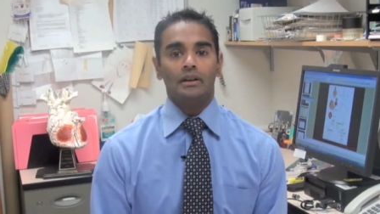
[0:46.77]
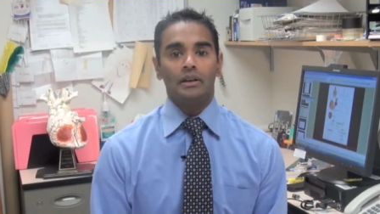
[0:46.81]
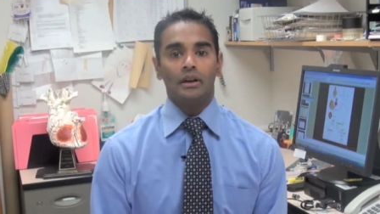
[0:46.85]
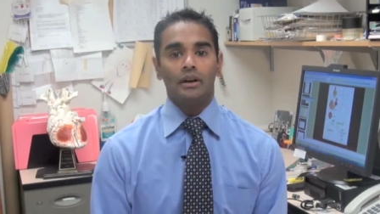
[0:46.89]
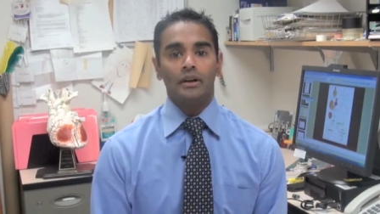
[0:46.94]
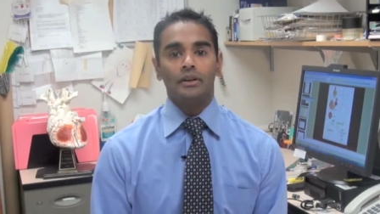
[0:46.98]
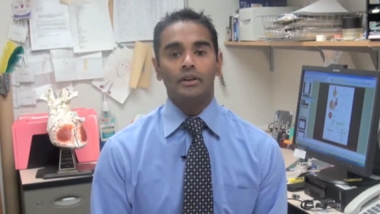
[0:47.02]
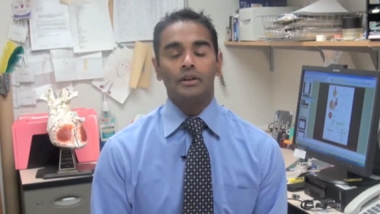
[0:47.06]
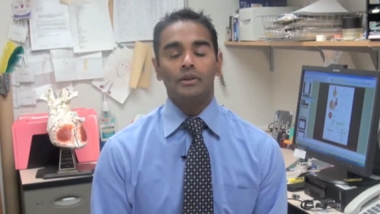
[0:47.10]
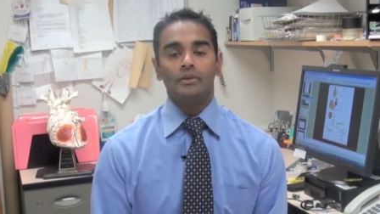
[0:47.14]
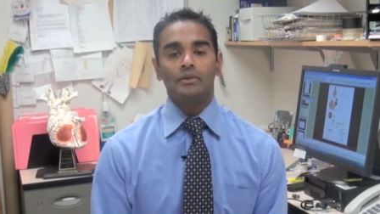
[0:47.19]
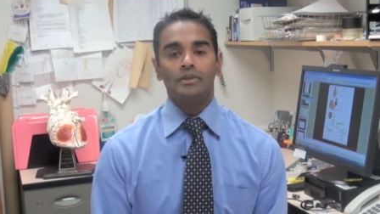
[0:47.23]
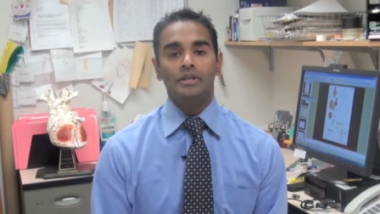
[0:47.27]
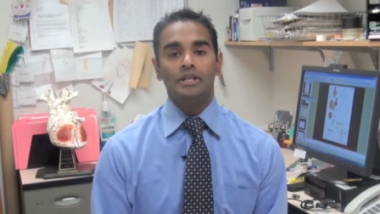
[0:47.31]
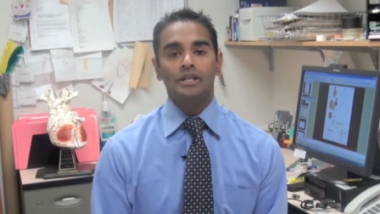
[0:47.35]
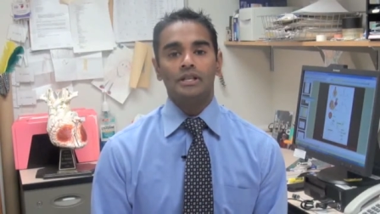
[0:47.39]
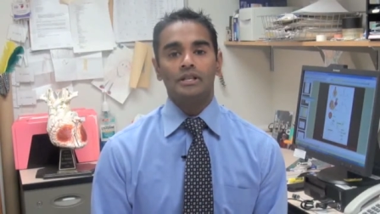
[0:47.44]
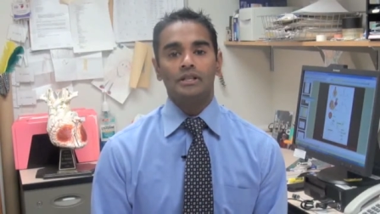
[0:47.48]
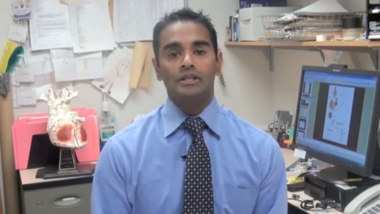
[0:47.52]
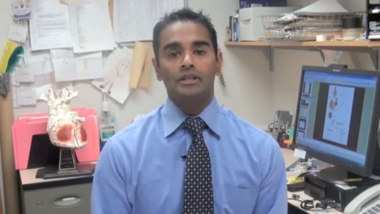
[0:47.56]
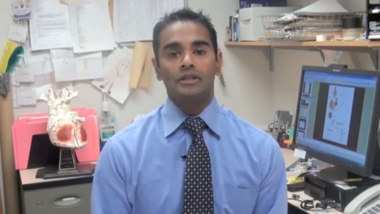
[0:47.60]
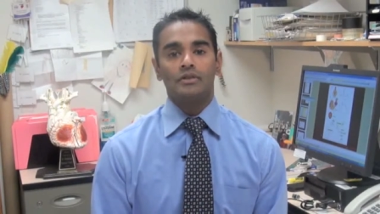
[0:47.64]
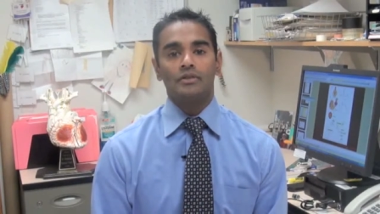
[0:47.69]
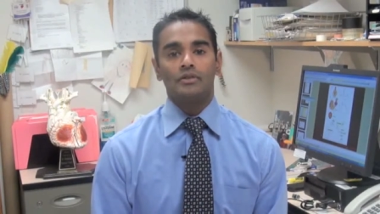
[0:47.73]
long
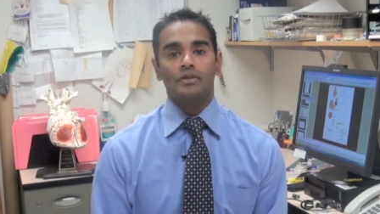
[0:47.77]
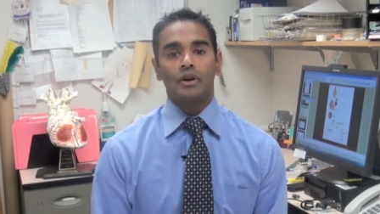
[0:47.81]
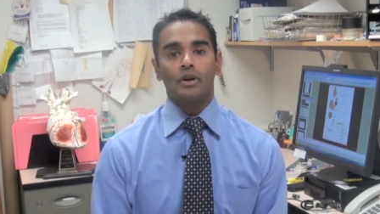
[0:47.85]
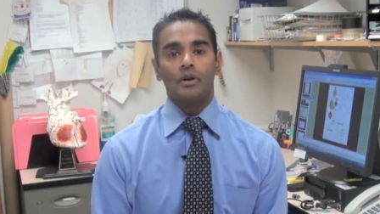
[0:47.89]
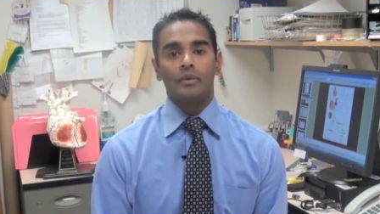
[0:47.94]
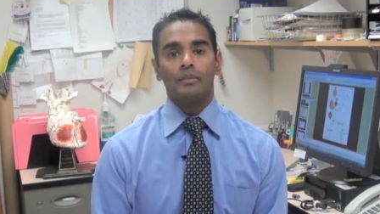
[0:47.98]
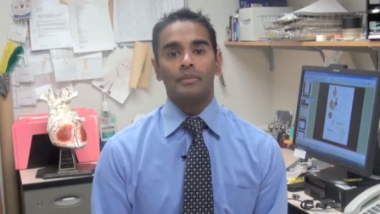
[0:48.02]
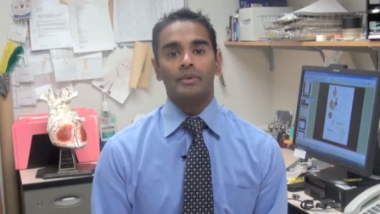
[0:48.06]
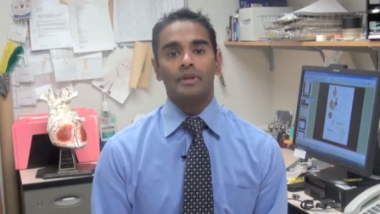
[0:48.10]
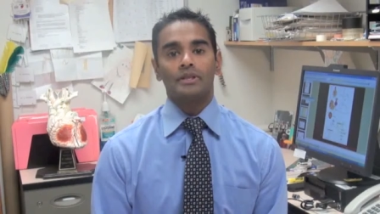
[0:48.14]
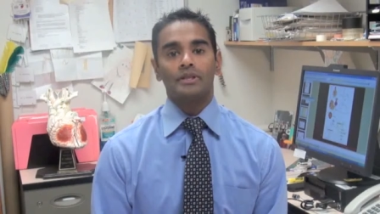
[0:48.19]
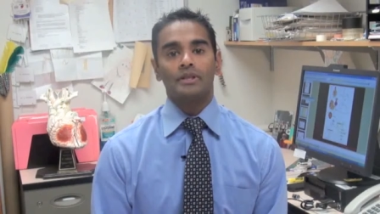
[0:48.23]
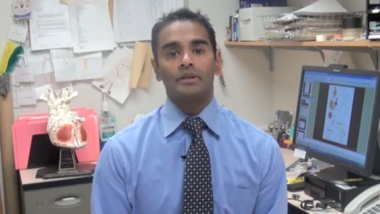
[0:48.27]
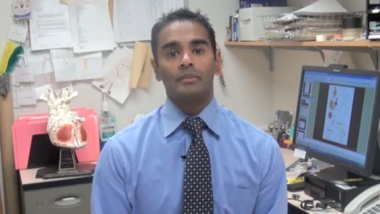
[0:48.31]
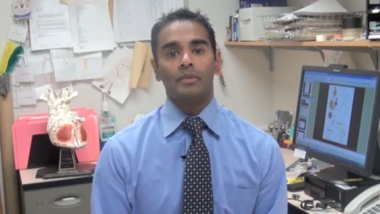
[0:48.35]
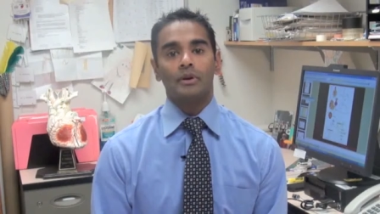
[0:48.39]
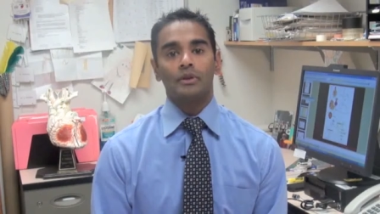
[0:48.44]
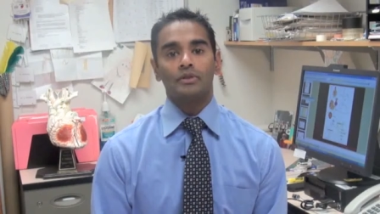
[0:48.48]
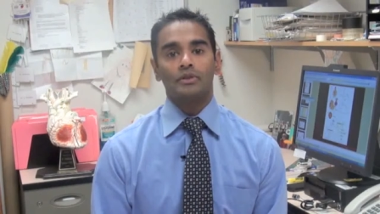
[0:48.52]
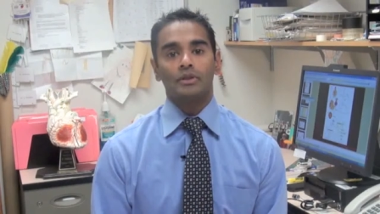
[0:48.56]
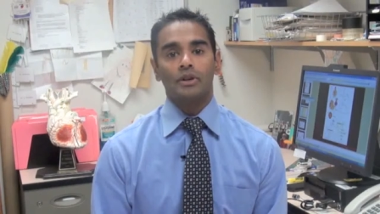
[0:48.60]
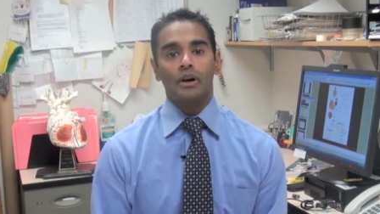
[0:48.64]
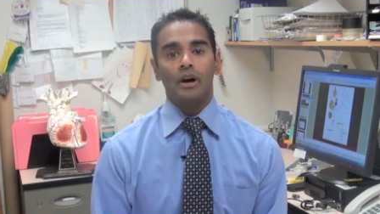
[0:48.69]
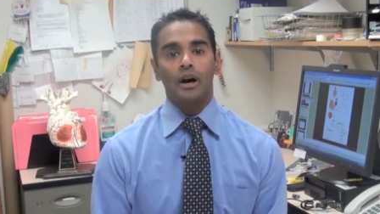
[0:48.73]
QT syndrome is the
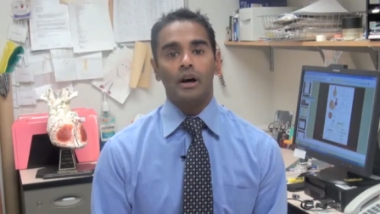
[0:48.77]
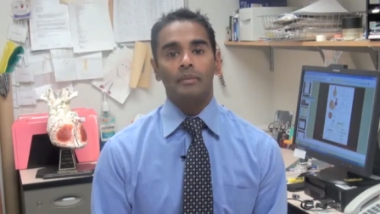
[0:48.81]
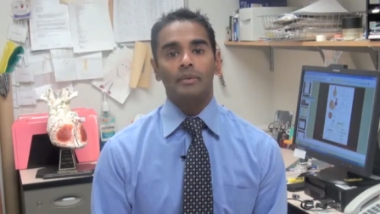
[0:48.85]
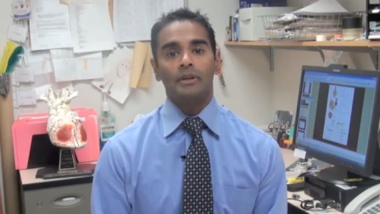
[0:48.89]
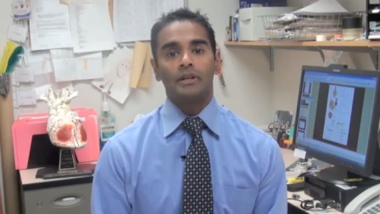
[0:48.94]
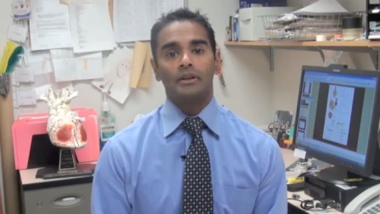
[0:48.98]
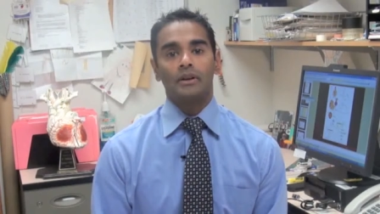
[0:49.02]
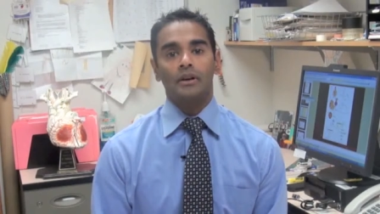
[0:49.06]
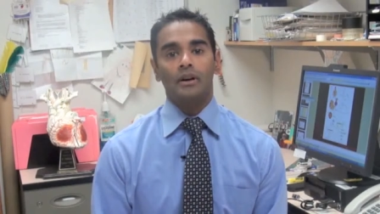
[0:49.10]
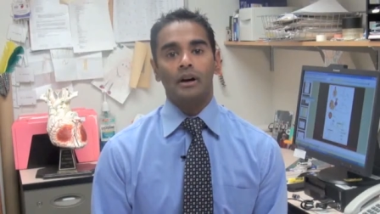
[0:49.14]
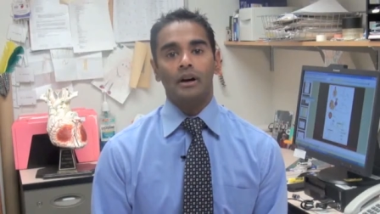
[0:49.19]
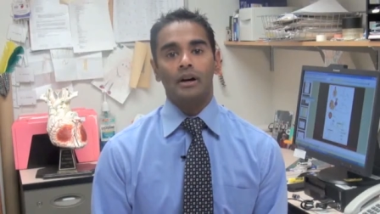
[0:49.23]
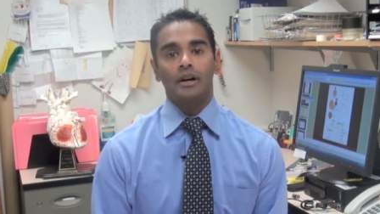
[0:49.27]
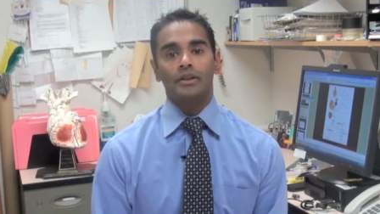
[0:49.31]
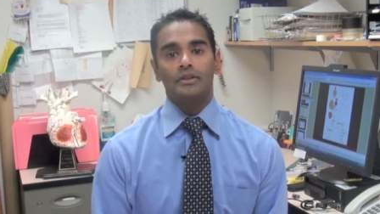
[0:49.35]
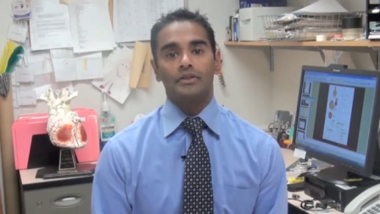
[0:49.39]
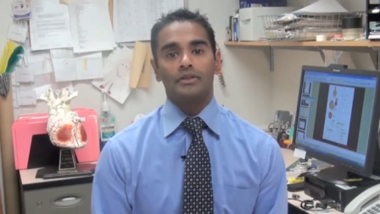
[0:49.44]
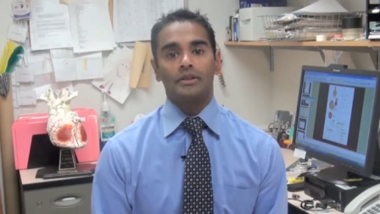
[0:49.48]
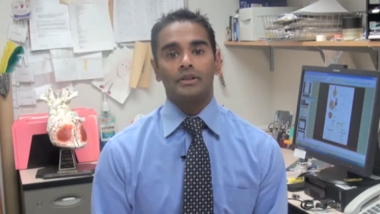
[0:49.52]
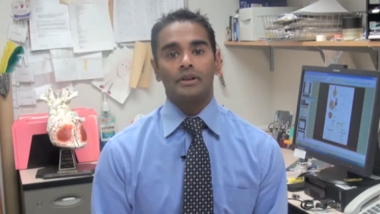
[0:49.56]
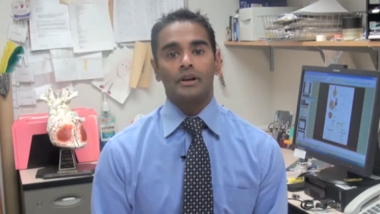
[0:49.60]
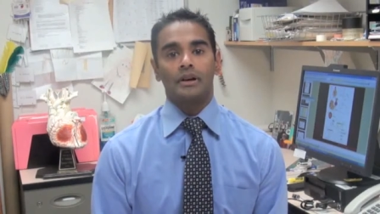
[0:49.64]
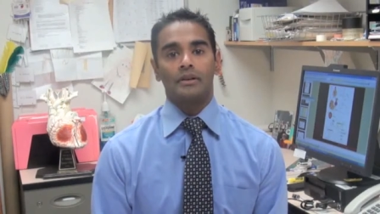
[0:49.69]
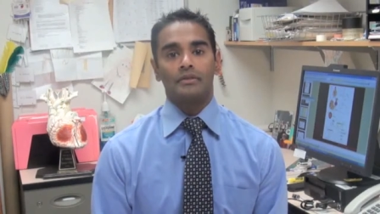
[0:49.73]
most common cause